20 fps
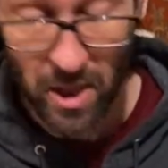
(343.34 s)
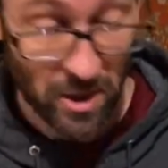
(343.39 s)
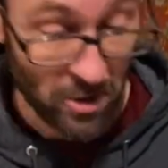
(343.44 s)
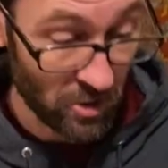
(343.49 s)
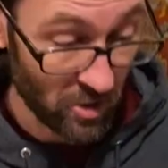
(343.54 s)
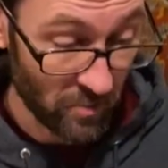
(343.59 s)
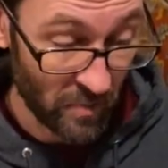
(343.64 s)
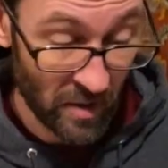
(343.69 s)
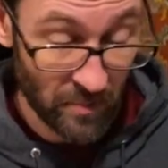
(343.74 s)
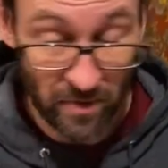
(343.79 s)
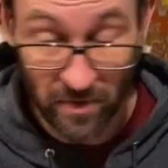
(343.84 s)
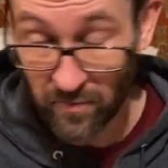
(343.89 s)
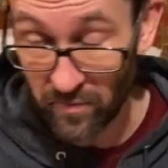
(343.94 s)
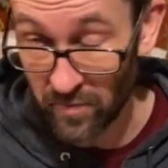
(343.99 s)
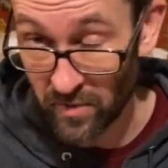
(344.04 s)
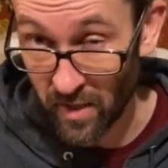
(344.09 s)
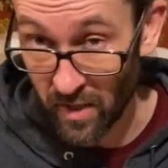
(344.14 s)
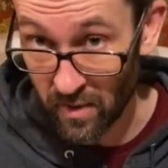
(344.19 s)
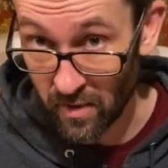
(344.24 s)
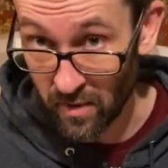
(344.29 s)
You can maybe even
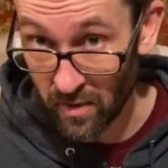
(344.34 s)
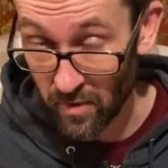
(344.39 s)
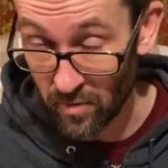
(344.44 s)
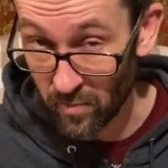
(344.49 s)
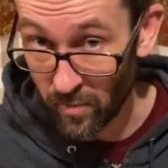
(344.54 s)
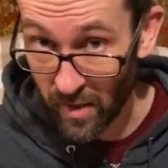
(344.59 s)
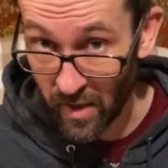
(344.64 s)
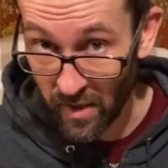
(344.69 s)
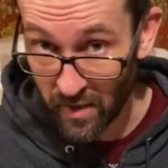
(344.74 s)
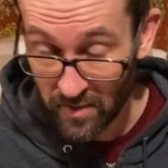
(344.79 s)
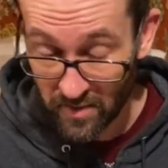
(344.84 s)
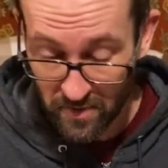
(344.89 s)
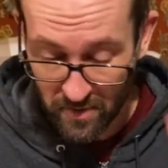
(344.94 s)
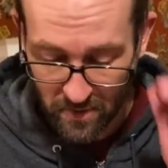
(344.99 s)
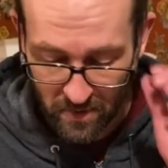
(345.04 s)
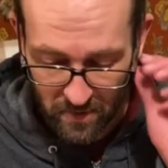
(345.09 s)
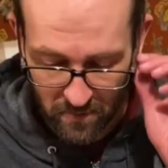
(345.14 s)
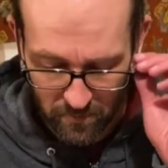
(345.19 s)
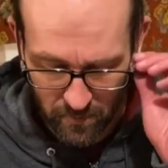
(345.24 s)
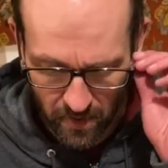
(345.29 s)
take another box,
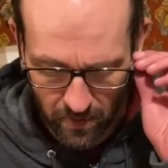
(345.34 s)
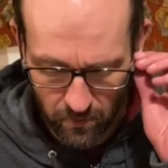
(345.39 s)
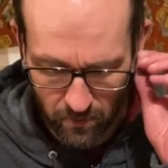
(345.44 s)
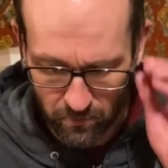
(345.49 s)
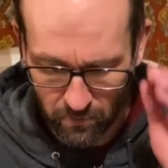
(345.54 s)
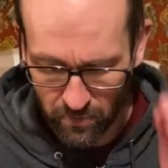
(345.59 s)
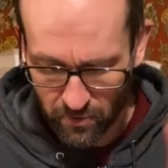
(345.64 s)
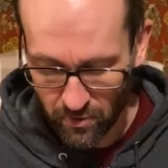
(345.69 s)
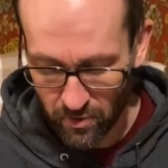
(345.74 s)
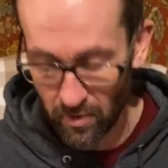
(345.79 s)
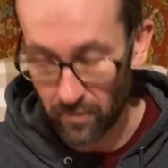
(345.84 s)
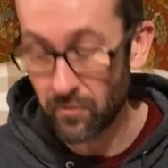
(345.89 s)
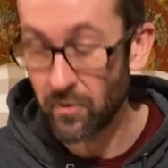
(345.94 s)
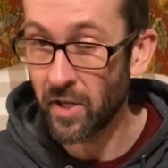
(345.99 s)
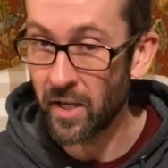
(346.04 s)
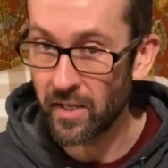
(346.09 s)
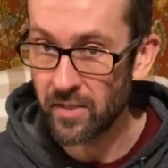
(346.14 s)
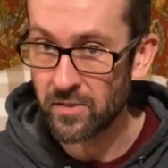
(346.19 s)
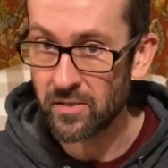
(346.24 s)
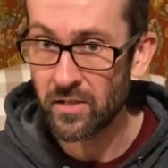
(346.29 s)
make one with curved
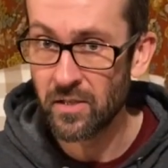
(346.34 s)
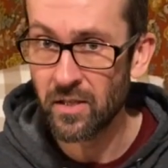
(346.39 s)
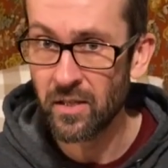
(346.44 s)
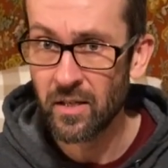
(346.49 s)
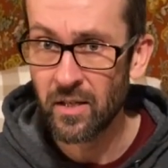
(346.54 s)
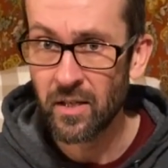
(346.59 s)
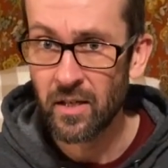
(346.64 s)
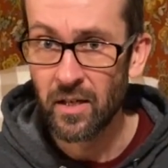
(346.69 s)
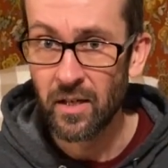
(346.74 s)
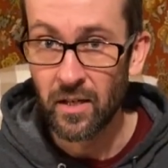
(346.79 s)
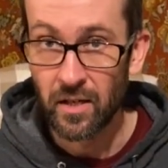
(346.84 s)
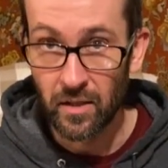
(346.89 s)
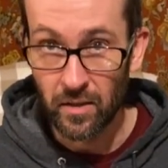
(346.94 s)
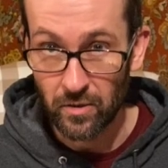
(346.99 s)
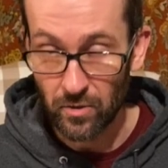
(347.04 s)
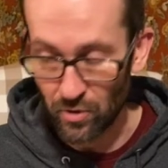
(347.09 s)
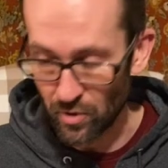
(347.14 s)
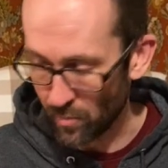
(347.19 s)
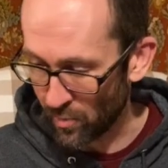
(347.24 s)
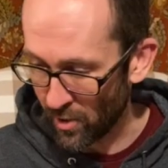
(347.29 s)
lines.
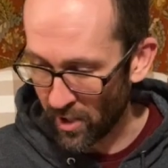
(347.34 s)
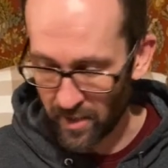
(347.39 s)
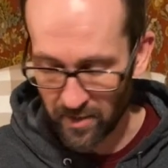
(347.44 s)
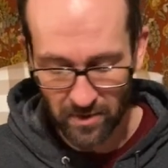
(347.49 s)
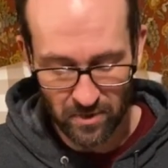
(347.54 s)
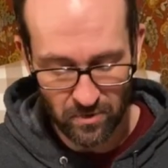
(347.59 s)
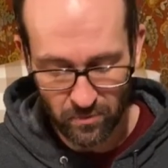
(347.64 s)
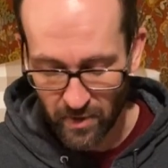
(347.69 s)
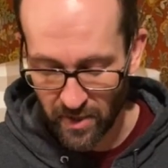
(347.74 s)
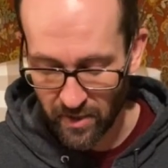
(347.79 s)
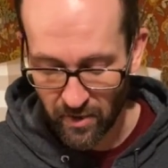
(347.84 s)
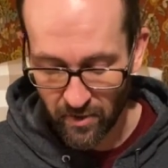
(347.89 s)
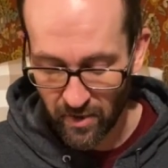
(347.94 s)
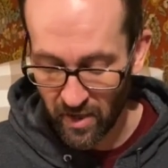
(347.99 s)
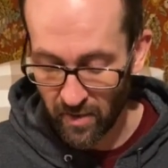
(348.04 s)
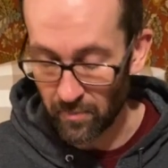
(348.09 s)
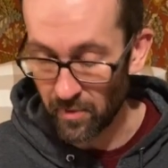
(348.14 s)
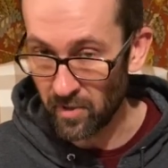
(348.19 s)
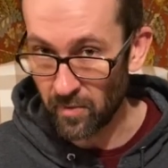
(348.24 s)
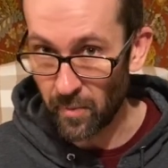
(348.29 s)
You can practice writing your
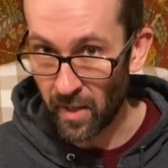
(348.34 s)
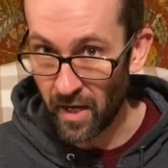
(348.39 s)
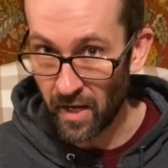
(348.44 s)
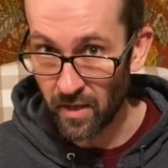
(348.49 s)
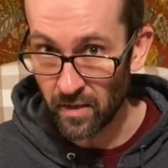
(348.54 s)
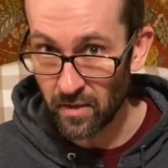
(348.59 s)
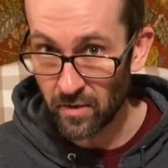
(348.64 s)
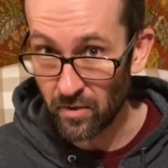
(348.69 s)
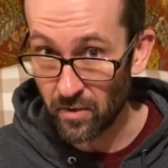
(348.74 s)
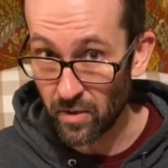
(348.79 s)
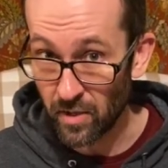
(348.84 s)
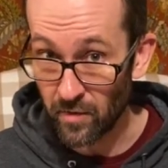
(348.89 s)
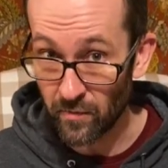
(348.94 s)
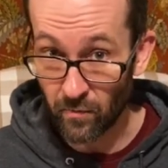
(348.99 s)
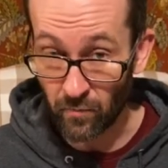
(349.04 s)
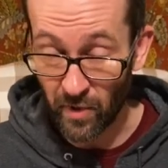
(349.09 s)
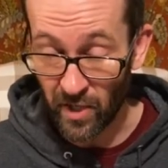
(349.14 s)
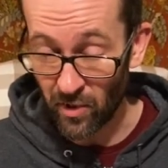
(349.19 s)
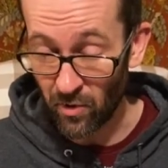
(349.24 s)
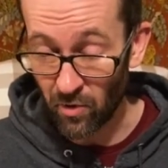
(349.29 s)
name on the back. You could even
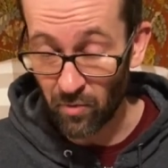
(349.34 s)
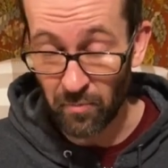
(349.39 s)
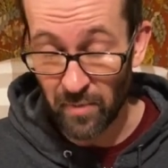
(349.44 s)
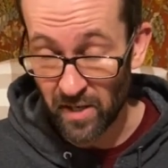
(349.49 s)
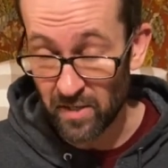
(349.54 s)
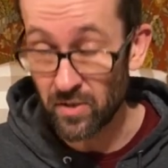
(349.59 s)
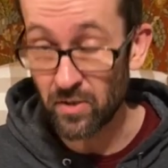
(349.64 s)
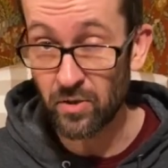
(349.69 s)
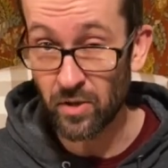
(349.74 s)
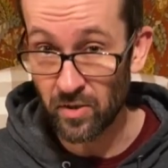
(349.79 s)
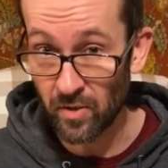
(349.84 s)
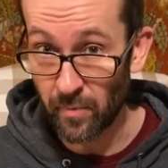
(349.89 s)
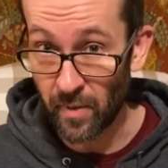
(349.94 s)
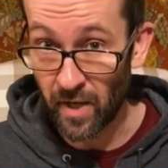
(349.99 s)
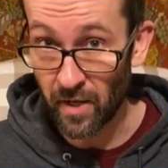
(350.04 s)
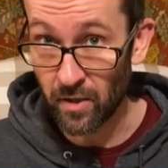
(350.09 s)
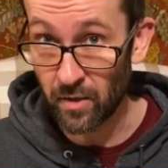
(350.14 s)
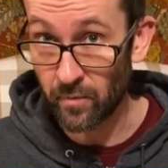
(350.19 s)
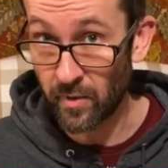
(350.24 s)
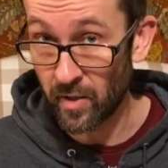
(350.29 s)
write a whole message on the
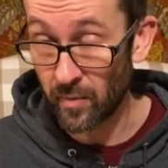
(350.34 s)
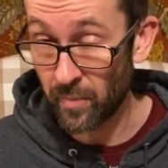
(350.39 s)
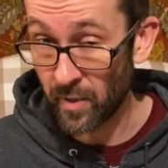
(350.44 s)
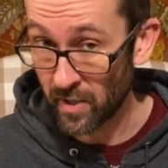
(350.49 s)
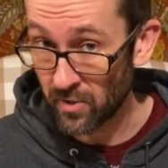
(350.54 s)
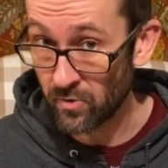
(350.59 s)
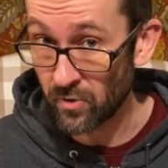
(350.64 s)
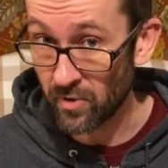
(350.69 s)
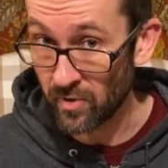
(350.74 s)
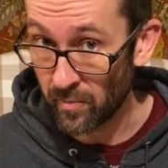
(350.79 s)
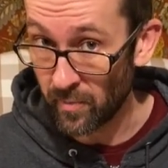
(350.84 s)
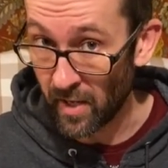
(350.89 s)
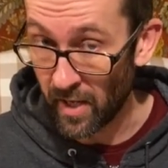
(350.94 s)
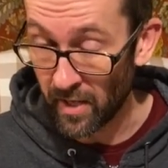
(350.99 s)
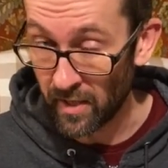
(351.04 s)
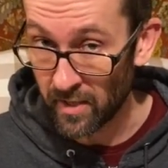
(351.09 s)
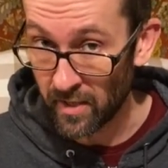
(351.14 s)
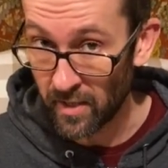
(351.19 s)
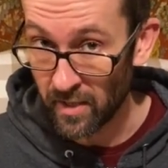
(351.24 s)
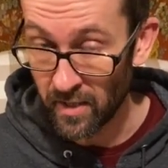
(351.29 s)
back or write a picture on the
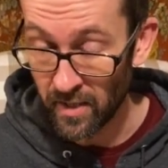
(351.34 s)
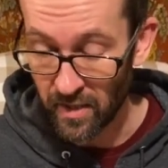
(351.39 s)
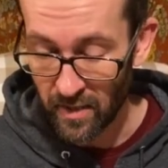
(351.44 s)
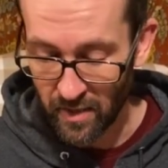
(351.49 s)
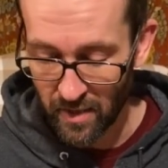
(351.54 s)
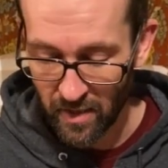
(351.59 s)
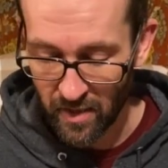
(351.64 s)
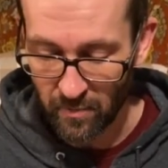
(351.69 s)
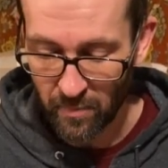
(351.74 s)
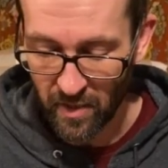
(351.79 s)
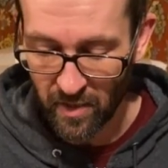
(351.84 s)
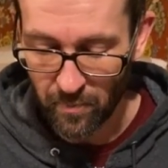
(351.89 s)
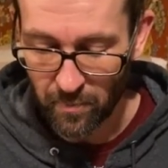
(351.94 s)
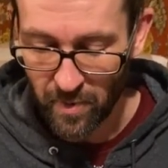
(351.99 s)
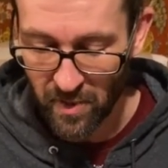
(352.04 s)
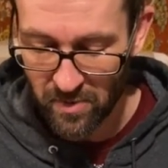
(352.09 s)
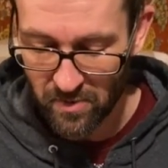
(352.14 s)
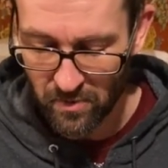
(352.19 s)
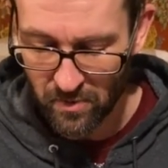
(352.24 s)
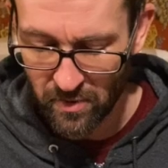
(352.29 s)
back and make a
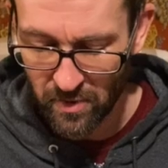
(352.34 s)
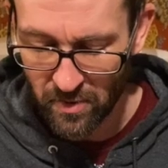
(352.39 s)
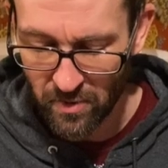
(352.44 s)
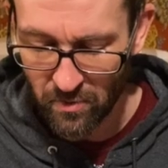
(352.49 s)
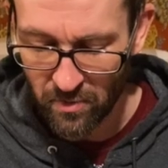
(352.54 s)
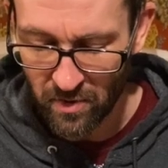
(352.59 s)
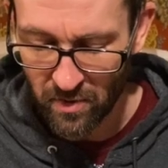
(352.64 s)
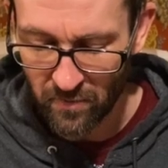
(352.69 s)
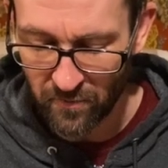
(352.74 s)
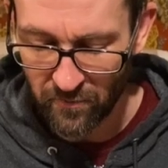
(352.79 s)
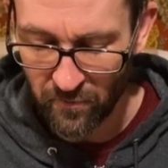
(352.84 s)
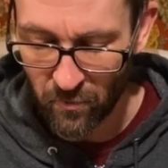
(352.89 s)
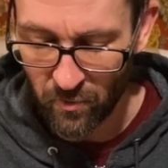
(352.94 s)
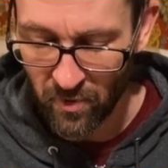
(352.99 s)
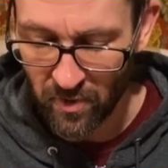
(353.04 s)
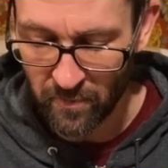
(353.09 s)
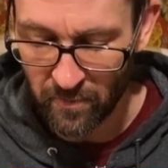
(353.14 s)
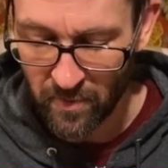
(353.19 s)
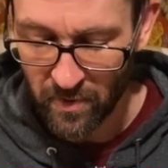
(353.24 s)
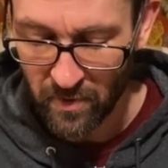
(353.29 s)
puzzle that you can
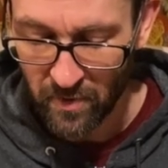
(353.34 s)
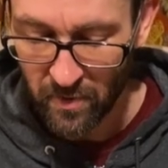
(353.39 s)
form